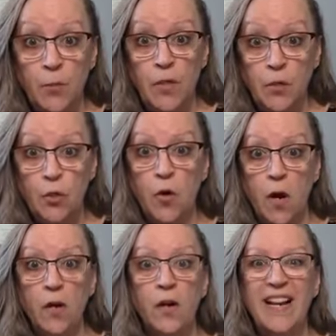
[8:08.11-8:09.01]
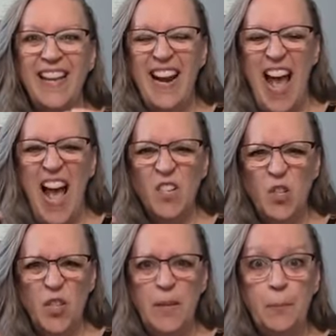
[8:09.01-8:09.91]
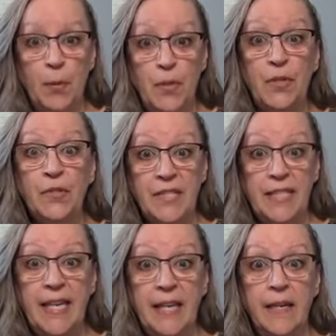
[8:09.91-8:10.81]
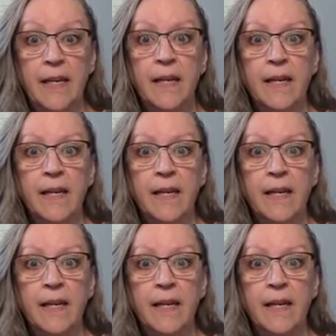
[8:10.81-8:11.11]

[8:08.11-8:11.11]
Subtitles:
much stronger and can actually burn your skin